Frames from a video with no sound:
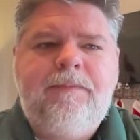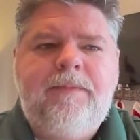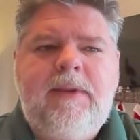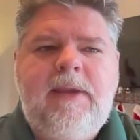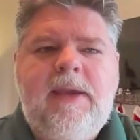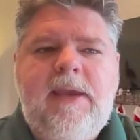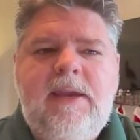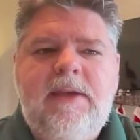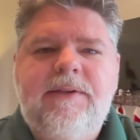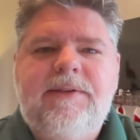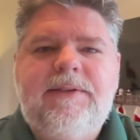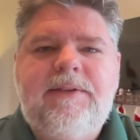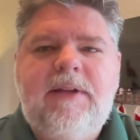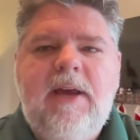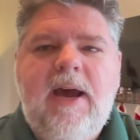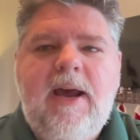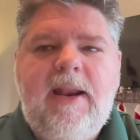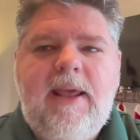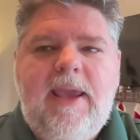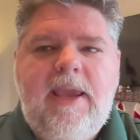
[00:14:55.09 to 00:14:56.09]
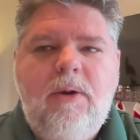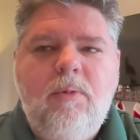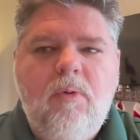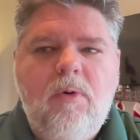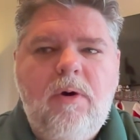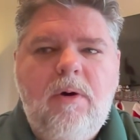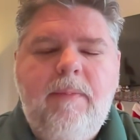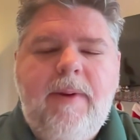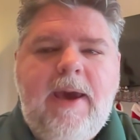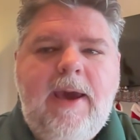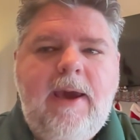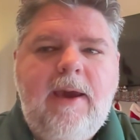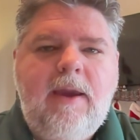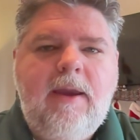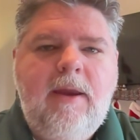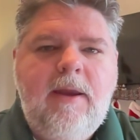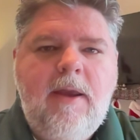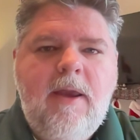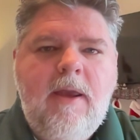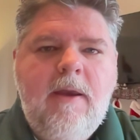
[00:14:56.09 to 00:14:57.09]
he is not a quarterback
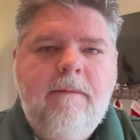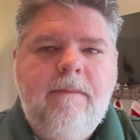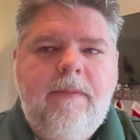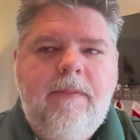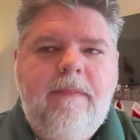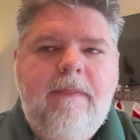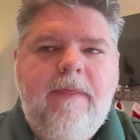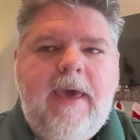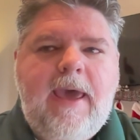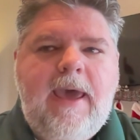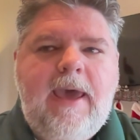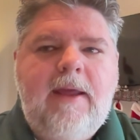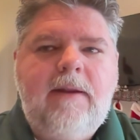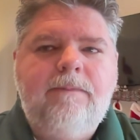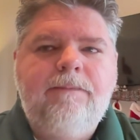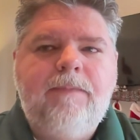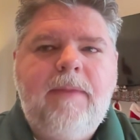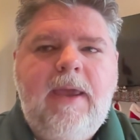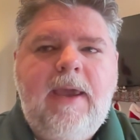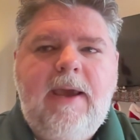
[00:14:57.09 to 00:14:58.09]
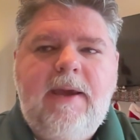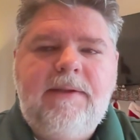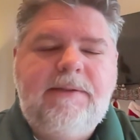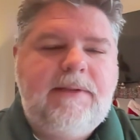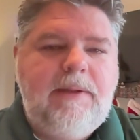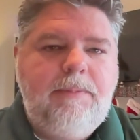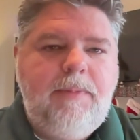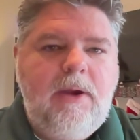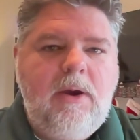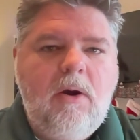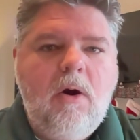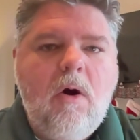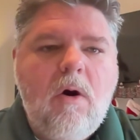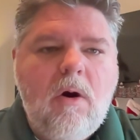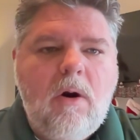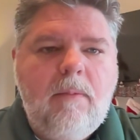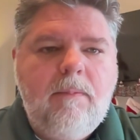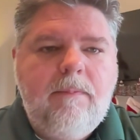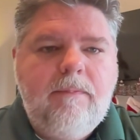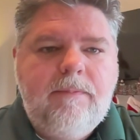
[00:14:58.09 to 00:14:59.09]
that has a big
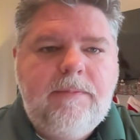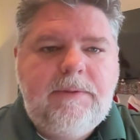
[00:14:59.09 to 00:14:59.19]
arm.